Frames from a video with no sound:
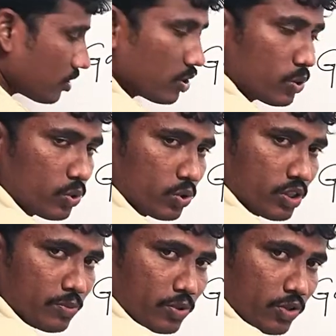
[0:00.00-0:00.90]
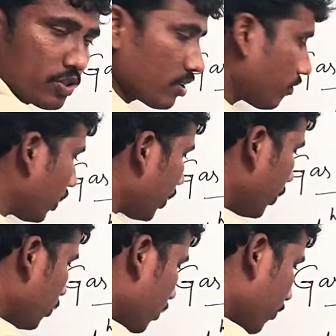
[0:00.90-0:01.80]
uh, two to three position we'll
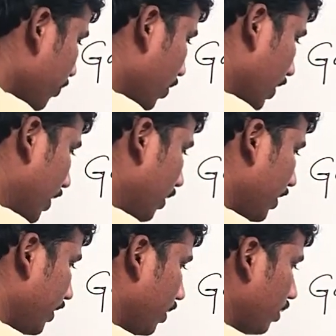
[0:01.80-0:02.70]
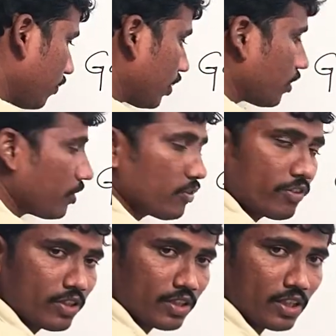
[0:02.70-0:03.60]
give some fuel here, we'll give
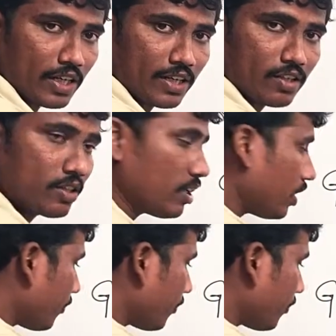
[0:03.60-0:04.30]
fuel, and uh,